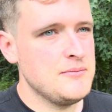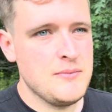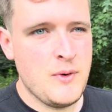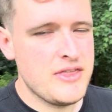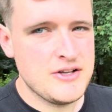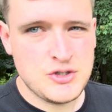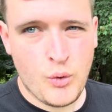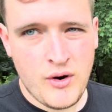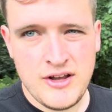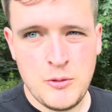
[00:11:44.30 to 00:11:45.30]
whether it's
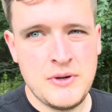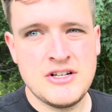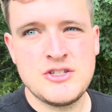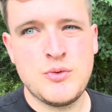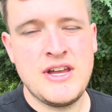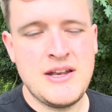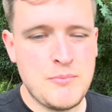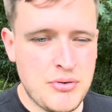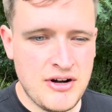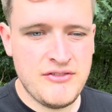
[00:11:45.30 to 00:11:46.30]
Oriental Bittersweet,
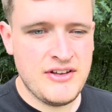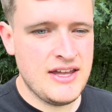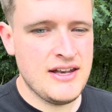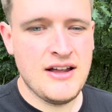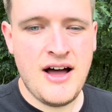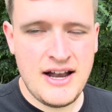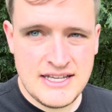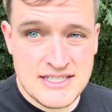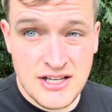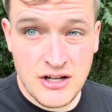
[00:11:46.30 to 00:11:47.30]
privet,
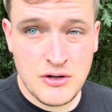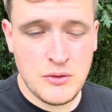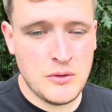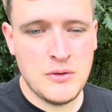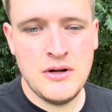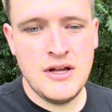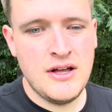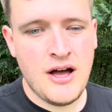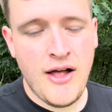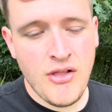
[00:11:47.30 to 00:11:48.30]
honeysuckle,
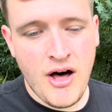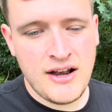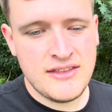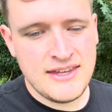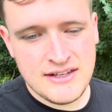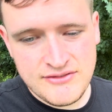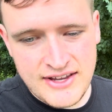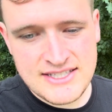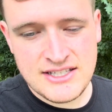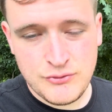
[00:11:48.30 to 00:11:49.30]
a lot of the
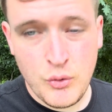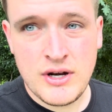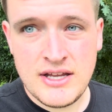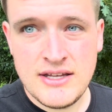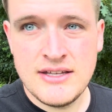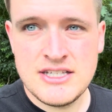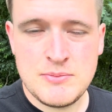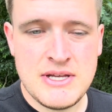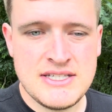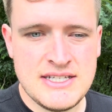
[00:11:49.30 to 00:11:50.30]
invasive woody
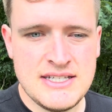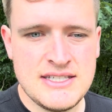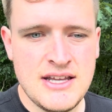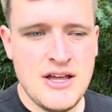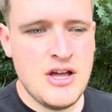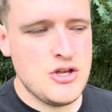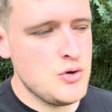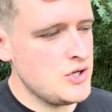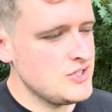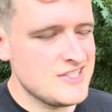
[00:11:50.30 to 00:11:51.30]
species. You
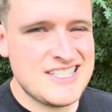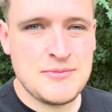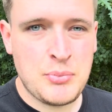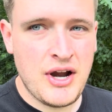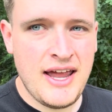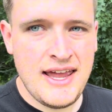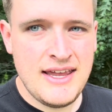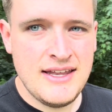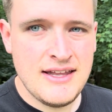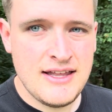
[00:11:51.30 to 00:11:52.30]
can just
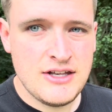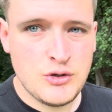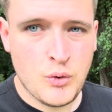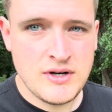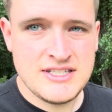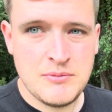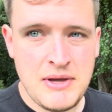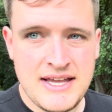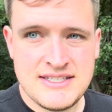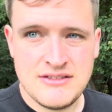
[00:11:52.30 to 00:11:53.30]
spray towards the
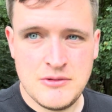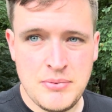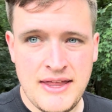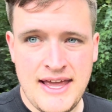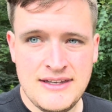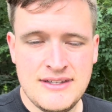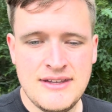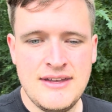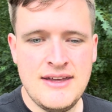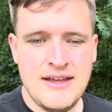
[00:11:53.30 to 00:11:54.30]
base of the plant,
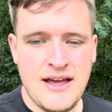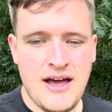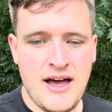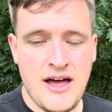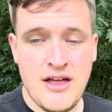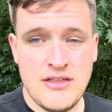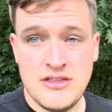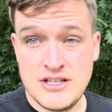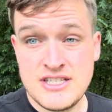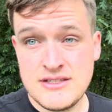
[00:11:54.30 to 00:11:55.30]

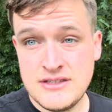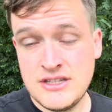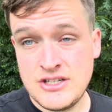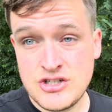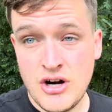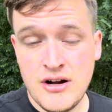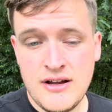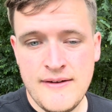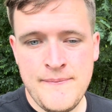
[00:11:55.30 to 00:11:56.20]
the trunk,